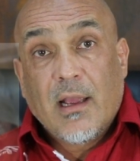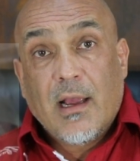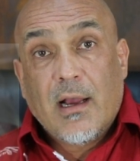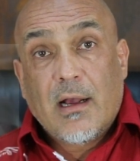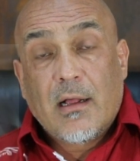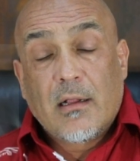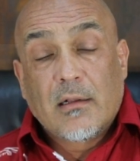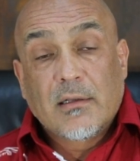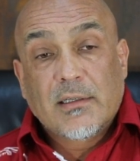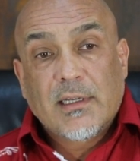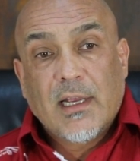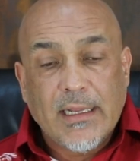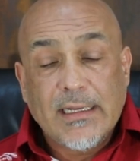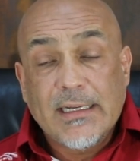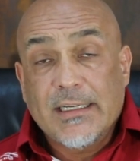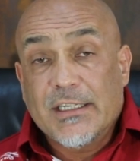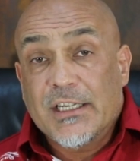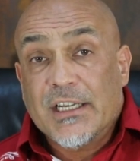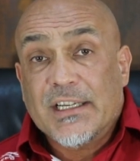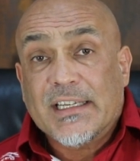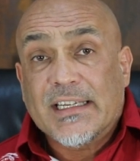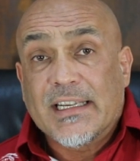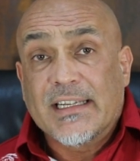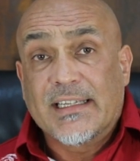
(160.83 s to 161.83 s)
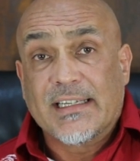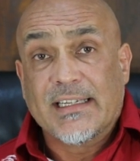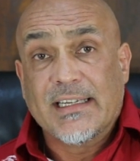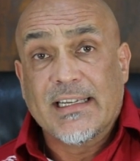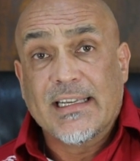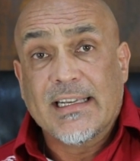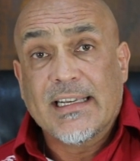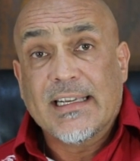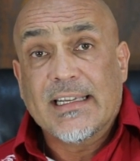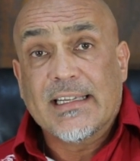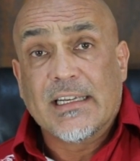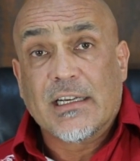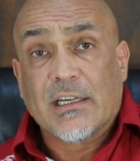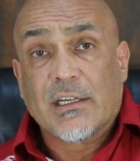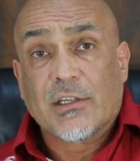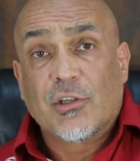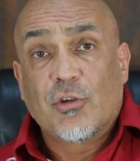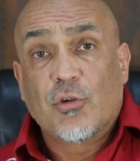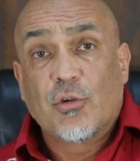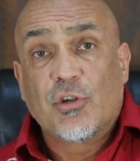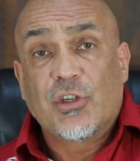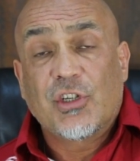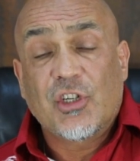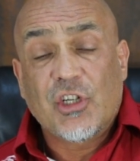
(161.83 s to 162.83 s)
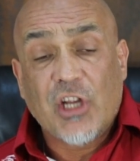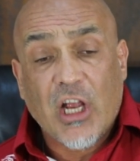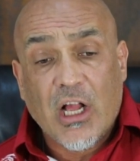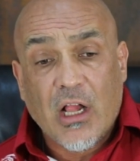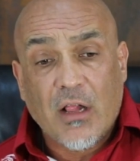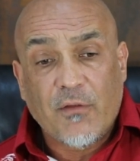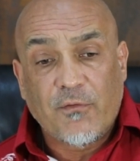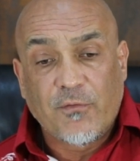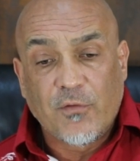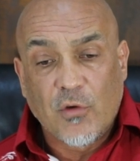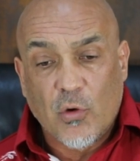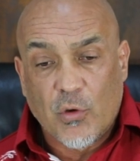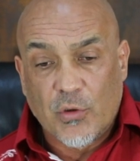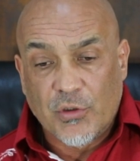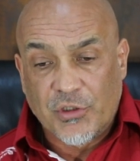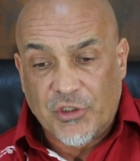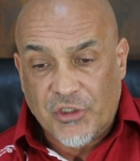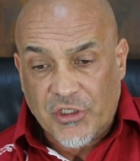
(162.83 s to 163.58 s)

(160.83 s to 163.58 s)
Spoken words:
else, and it just gets easier to shelf your